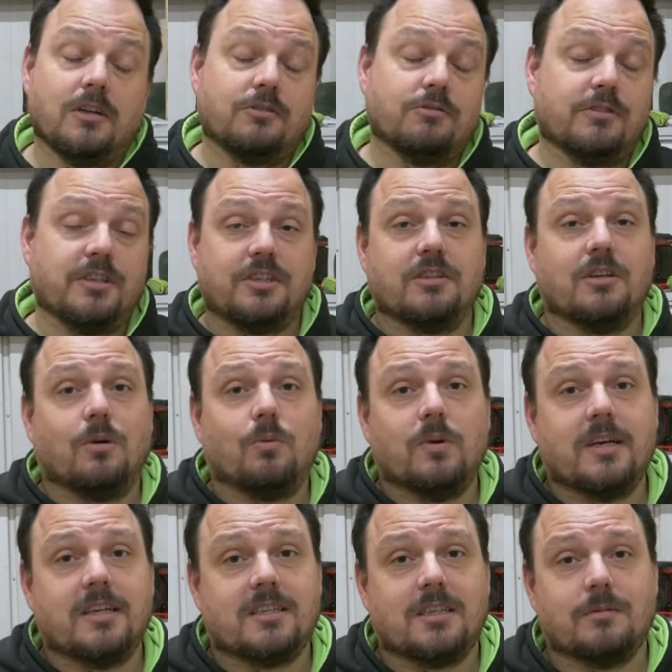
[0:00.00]
traditional
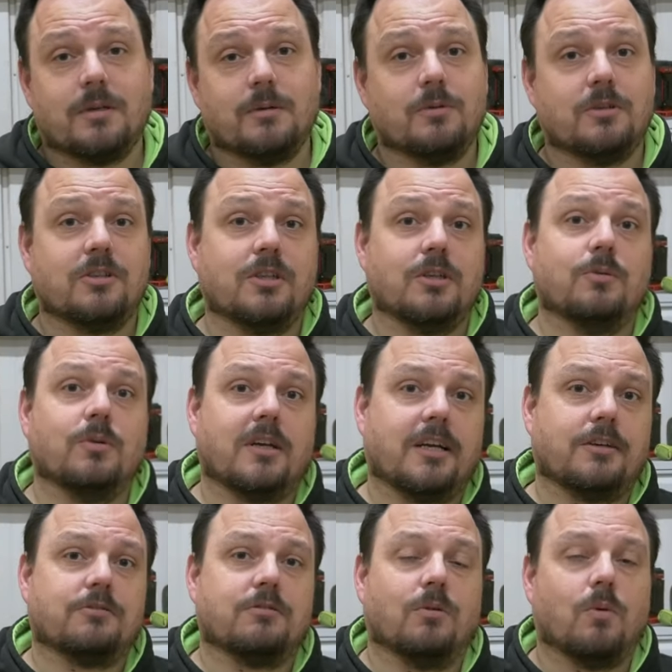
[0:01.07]
ways that we would do
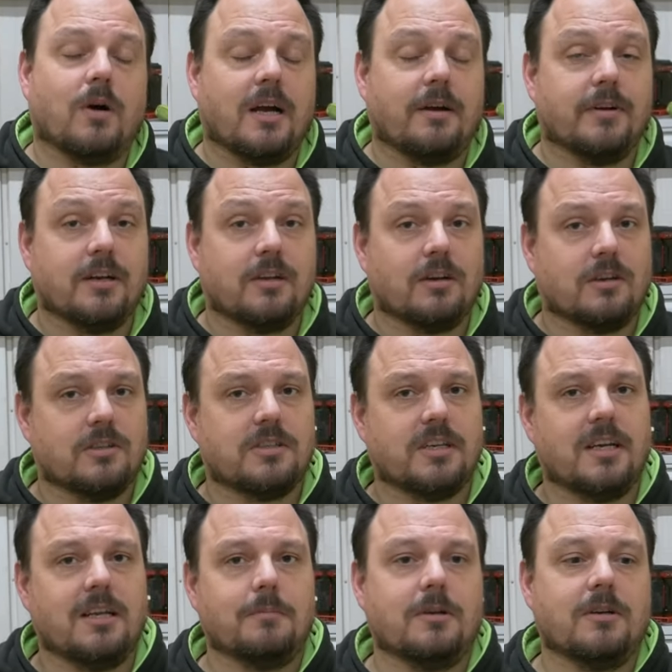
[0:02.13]
electrical wiring and
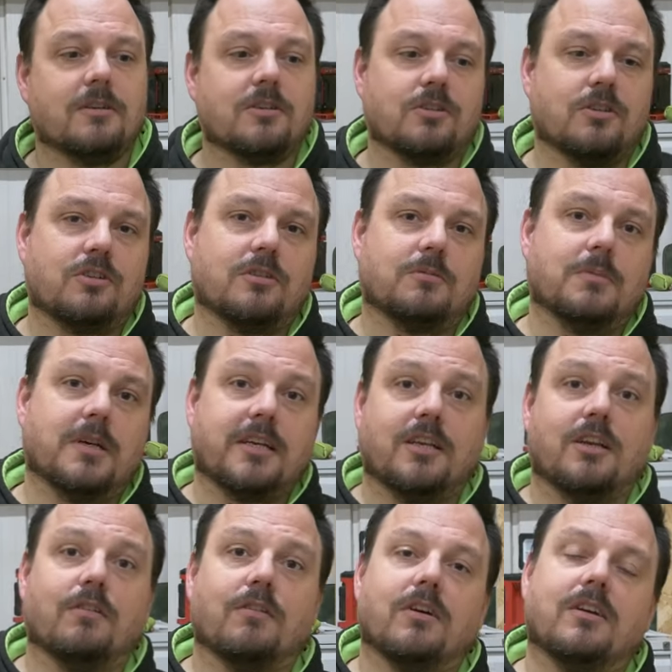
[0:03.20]
containment, such as
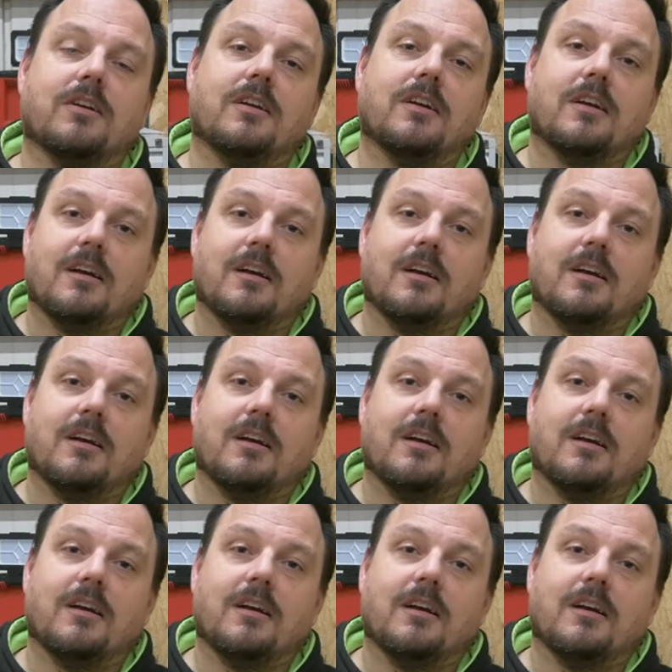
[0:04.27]
making your own